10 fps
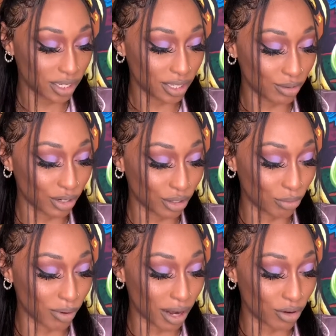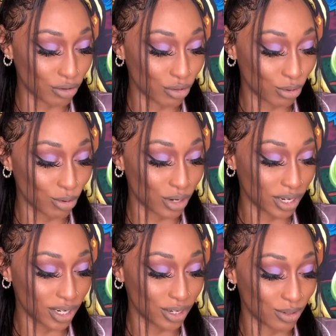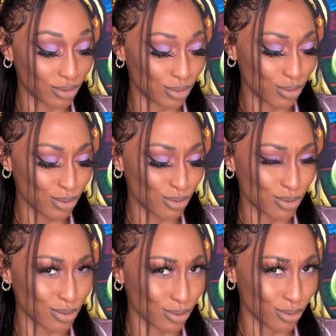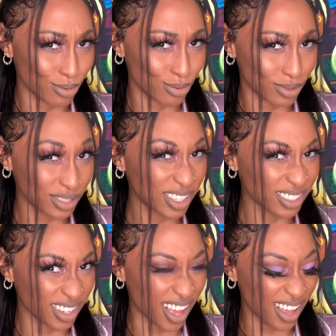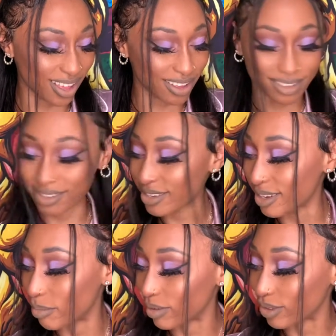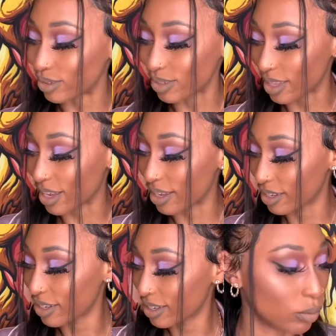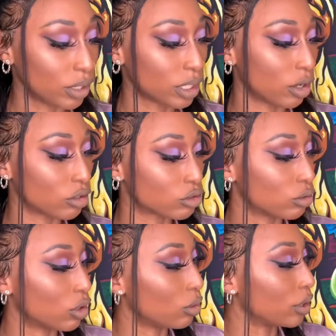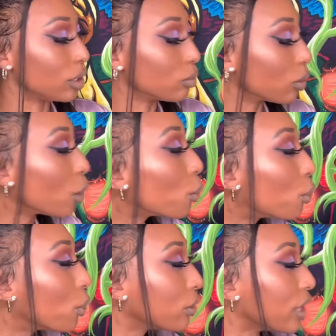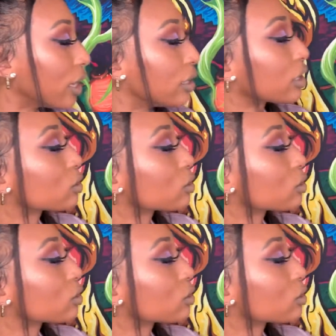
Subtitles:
With a little brown in the corner. Ooh, that sounds hot. I'm about to do that. But we can also go in with that next